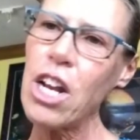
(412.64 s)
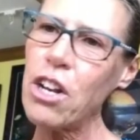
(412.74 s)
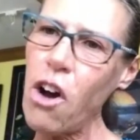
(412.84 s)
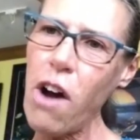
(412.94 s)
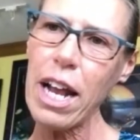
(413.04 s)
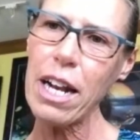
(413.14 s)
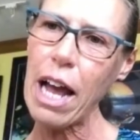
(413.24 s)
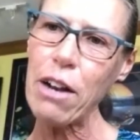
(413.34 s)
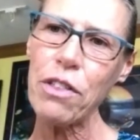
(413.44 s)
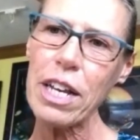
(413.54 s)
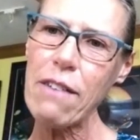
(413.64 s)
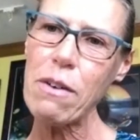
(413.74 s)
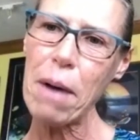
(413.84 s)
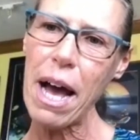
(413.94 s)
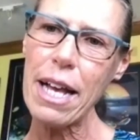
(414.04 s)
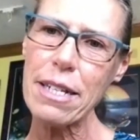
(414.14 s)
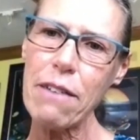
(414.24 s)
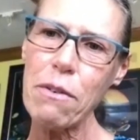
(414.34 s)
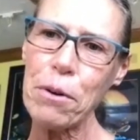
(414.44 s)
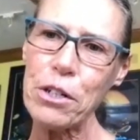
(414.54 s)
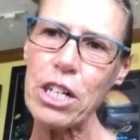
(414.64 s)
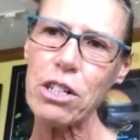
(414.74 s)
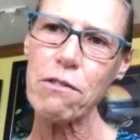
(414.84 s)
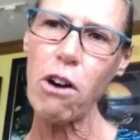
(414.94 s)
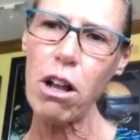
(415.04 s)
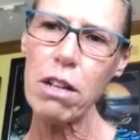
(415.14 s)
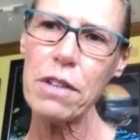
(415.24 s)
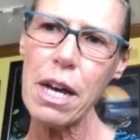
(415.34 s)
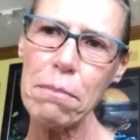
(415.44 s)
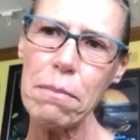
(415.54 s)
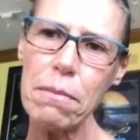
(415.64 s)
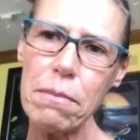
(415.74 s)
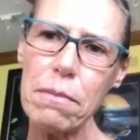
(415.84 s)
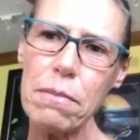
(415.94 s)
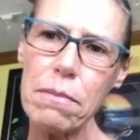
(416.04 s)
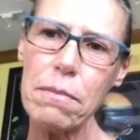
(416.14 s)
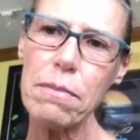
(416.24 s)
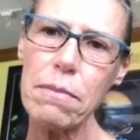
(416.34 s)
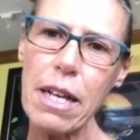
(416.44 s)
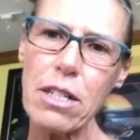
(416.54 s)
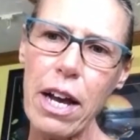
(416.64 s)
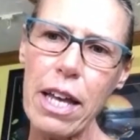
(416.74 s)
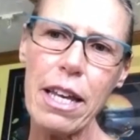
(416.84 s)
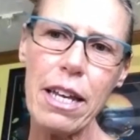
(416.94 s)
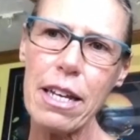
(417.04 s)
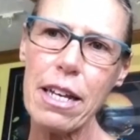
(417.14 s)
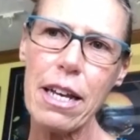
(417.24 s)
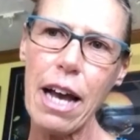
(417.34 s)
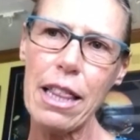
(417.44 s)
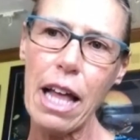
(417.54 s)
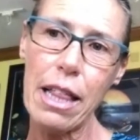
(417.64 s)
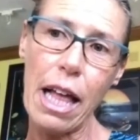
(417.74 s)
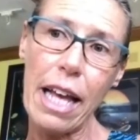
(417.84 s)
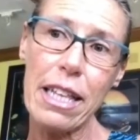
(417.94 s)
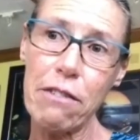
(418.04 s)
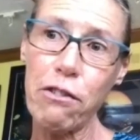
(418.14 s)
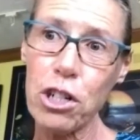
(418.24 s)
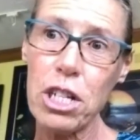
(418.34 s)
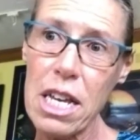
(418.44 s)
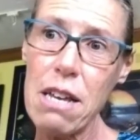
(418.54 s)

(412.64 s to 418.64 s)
I don't think I have a bias. I have appreciation for all of them. And so I think I like the diversity.